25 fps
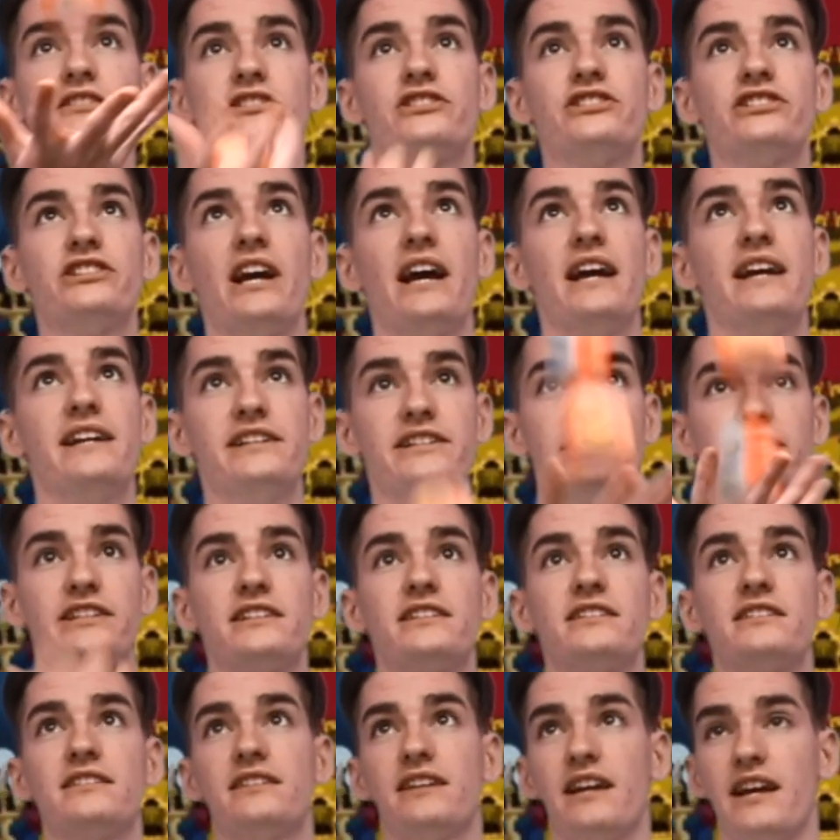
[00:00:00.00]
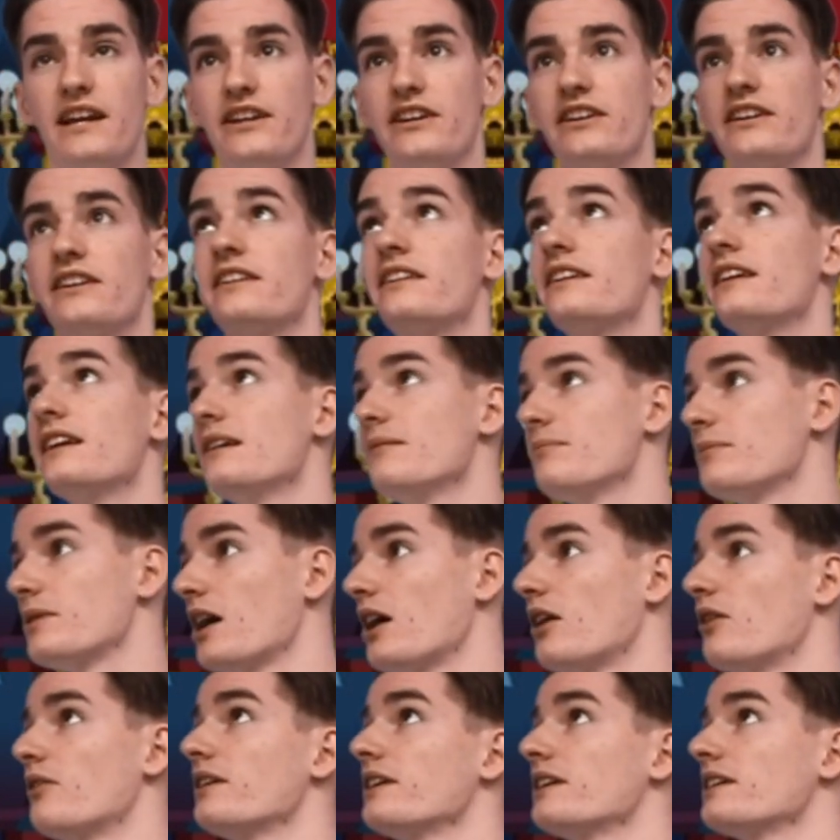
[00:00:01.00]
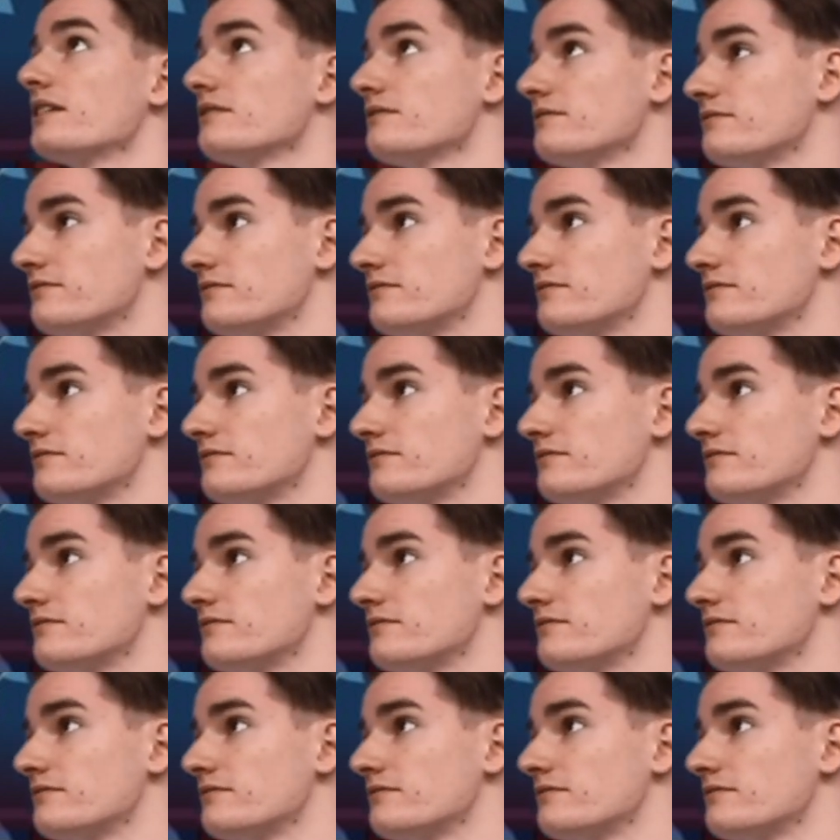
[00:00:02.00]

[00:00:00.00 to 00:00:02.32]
Changing, and you can keep going.